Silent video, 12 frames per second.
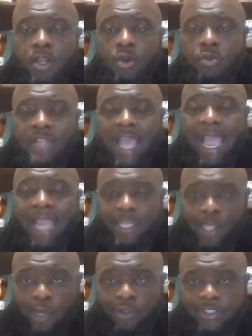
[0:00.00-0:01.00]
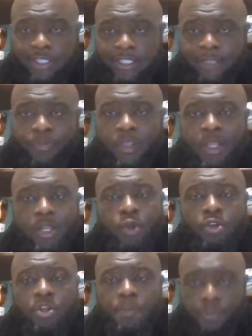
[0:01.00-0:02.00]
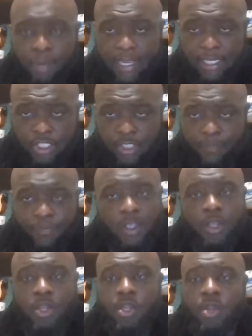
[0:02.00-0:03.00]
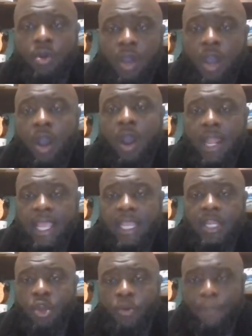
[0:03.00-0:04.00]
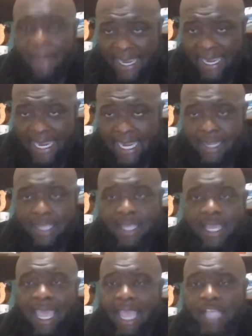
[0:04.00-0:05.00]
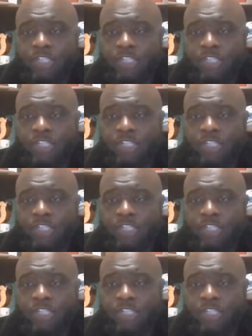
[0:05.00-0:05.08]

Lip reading: diagnosis, no depression, no heartache, no pain has more